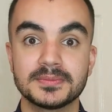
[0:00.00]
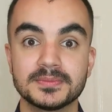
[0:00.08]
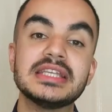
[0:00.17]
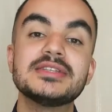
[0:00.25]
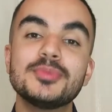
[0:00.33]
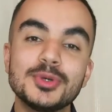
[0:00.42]

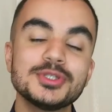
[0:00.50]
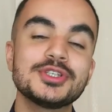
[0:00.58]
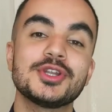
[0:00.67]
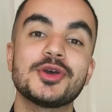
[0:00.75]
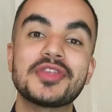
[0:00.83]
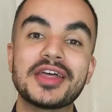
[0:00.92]
It's important
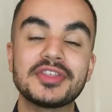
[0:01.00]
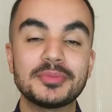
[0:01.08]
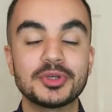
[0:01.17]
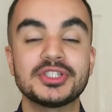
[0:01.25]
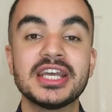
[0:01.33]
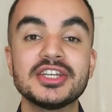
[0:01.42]
to note that the
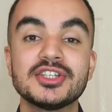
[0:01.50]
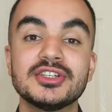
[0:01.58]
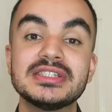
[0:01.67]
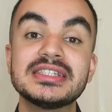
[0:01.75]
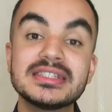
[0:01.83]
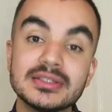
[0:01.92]

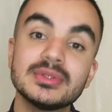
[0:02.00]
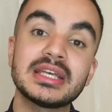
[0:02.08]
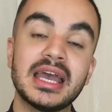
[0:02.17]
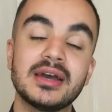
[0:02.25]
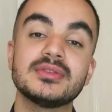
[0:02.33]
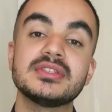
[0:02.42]
protection still
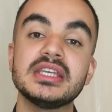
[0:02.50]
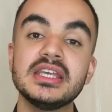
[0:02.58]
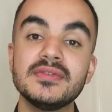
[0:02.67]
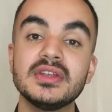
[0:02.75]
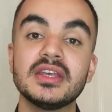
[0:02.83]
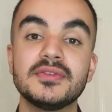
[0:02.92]
counts
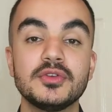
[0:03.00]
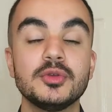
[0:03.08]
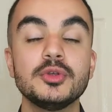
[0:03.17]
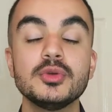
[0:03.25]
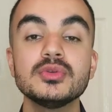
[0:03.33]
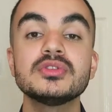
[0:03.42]
even if you
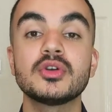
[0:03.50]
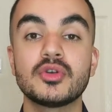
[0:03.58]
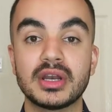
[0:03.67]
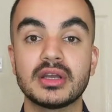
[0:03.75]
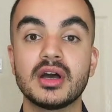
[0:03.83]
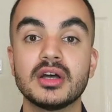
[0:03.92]
use the
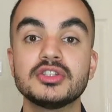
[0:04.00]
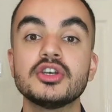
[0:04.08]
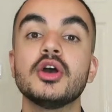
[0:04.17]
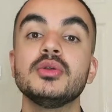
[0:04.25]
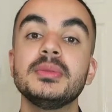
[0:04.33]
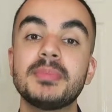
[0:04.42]
credit card
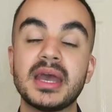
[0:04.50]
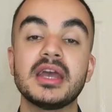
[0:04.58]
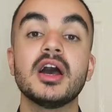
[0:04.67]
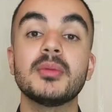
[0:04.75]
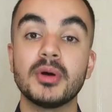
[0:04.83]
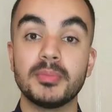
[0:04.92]
to only pay
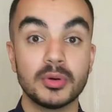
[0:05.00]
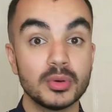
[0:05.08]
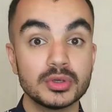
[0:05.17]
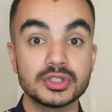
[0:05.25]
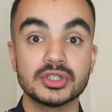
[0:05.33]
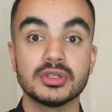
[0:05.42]
a
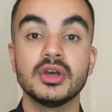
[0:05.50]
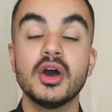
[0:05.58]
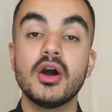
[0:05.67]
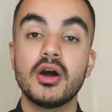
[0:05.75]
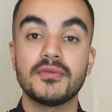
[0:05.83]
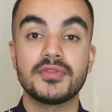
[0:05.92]
proportion
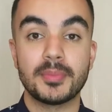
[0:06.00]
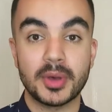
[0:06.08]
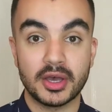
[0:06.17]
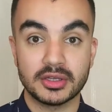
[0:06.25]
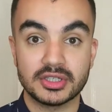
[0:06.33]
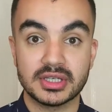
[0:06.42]
of the
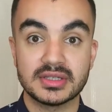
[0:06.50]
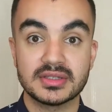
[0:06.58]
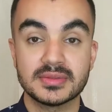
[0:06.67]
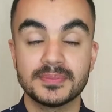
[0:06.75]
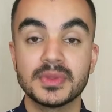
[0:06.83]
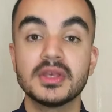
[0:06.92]
purchase.